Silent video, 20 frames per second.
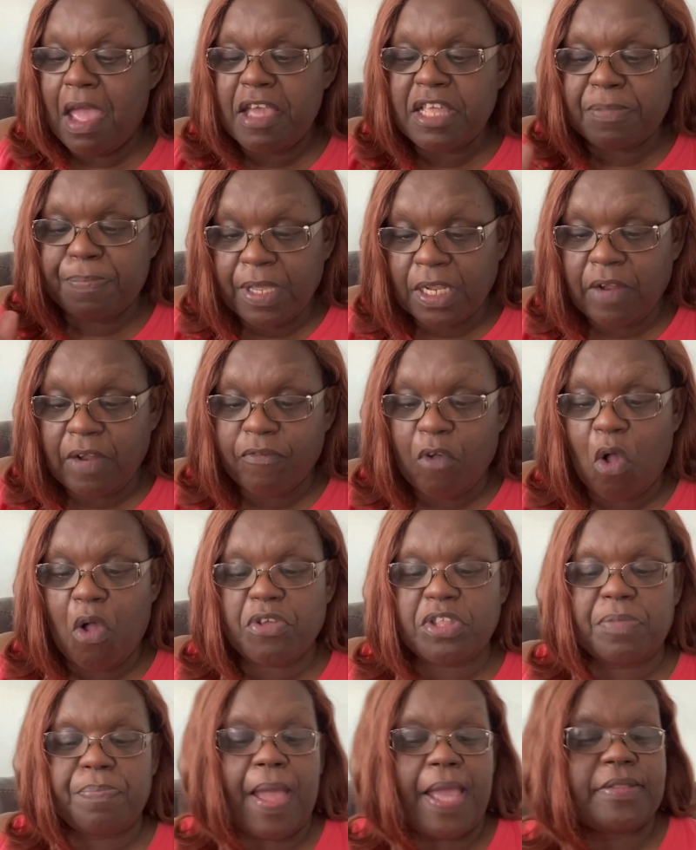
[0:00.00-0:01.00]
Speaking of
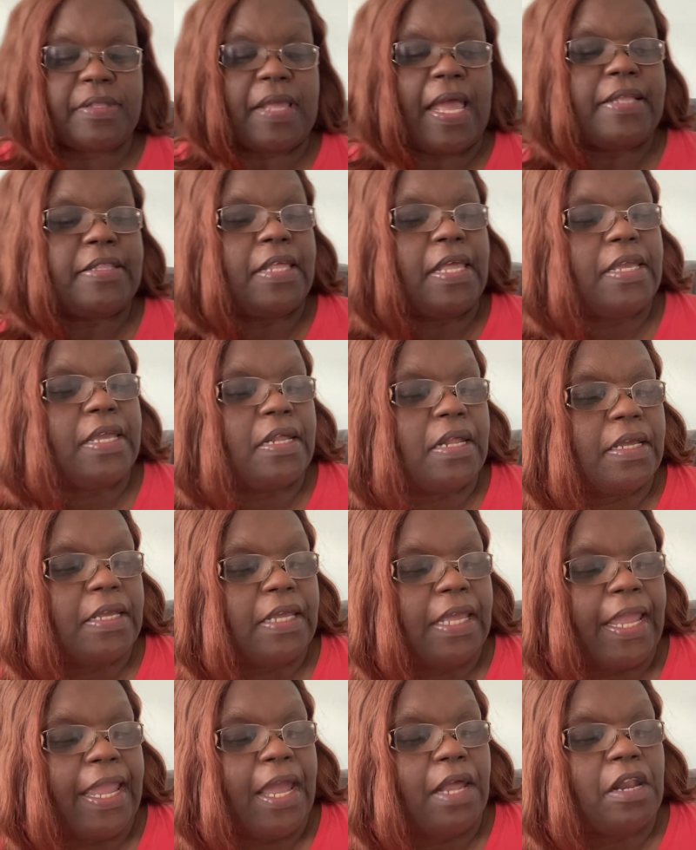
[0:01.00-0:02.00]
allspice, I did get a
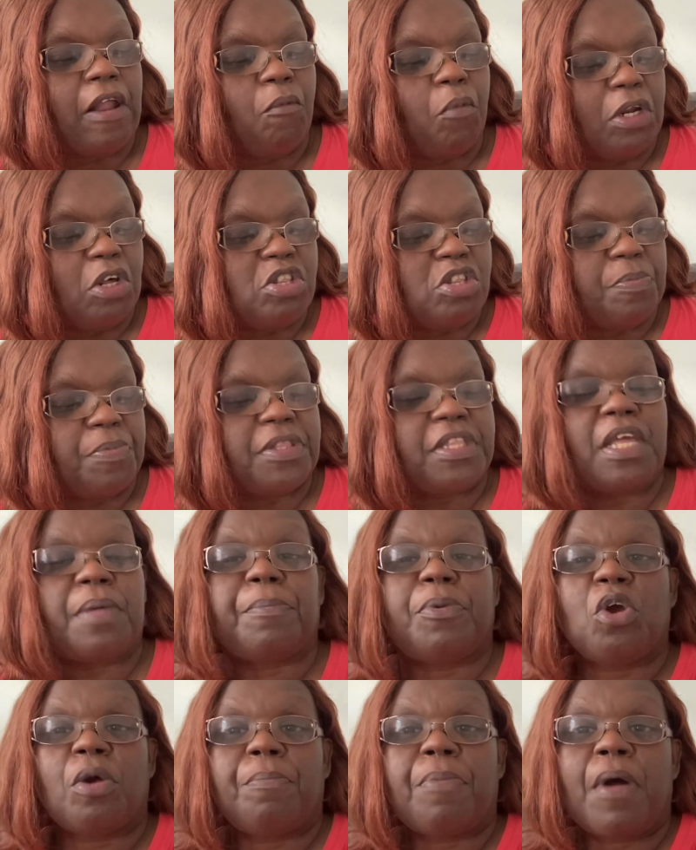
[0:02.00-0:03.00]
can of 100%
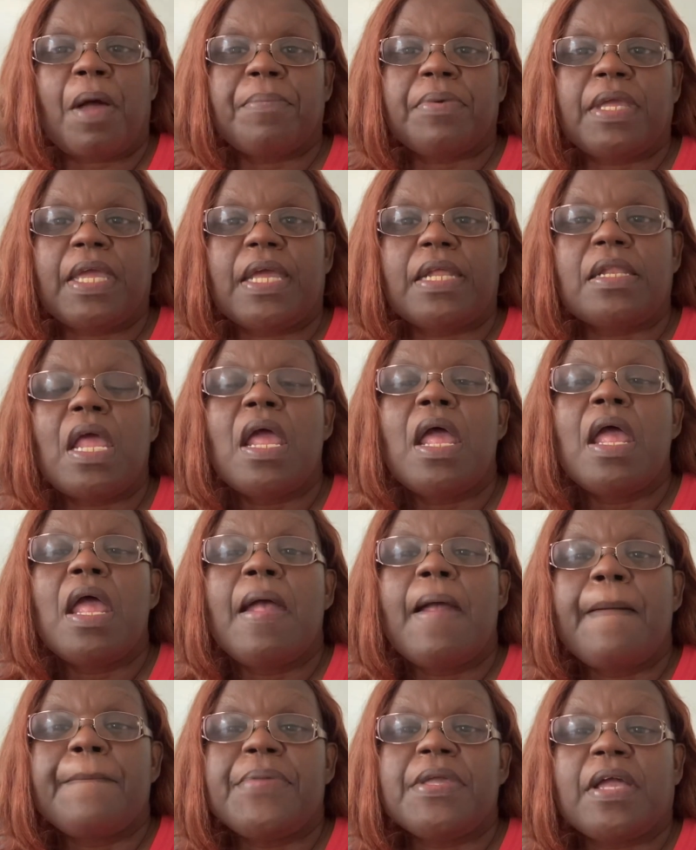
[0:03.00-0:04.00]
pure pumpkin
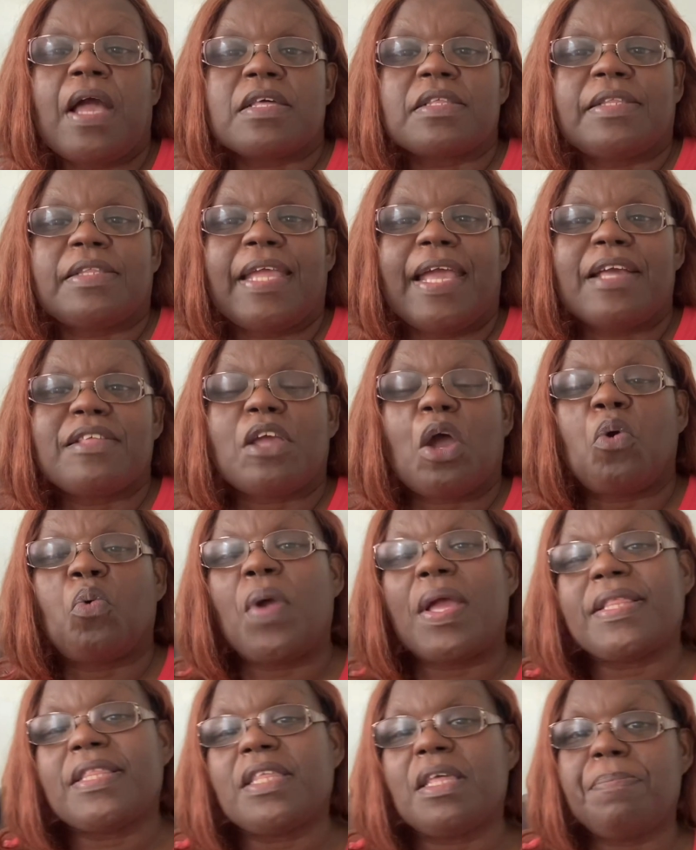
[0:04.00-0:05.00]
because there's a
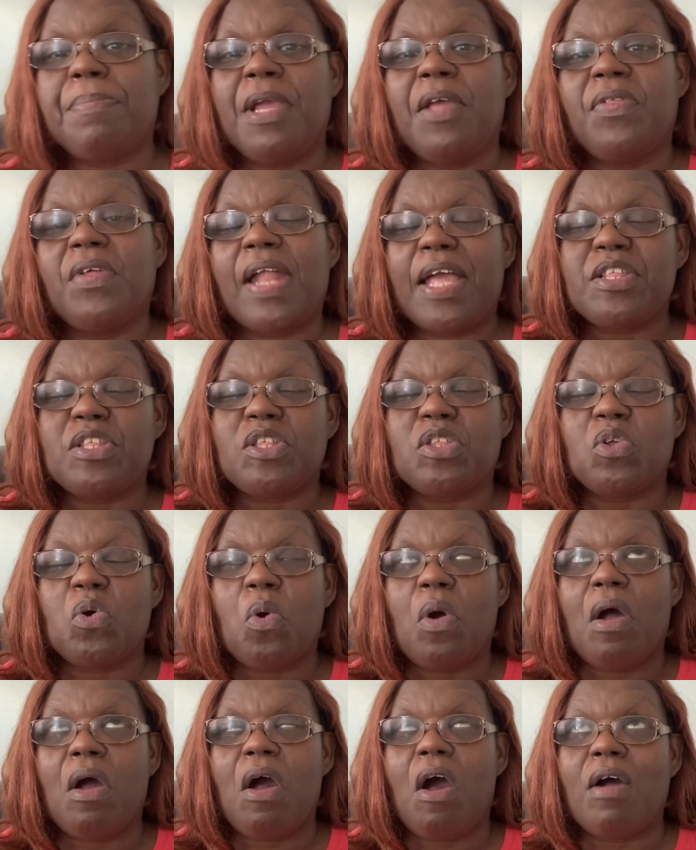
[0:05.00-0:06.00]
recipe that I
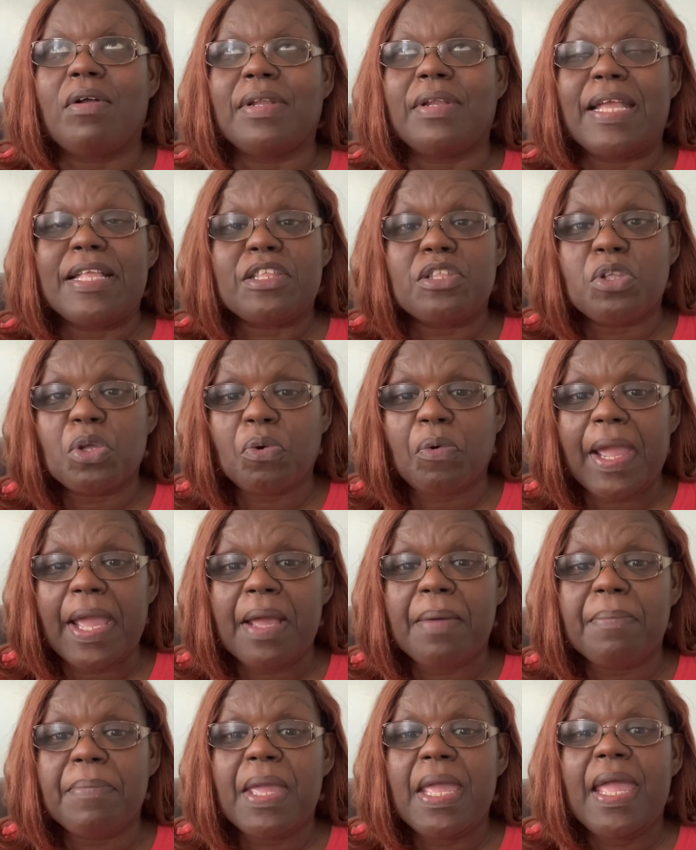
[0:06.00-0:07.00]
saw on
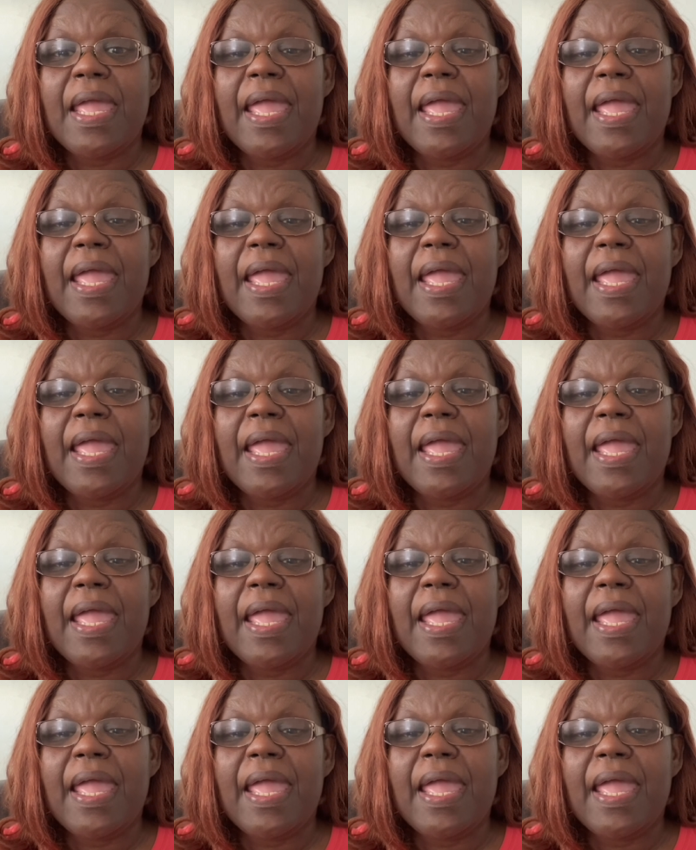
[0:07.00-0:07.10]
Instagram,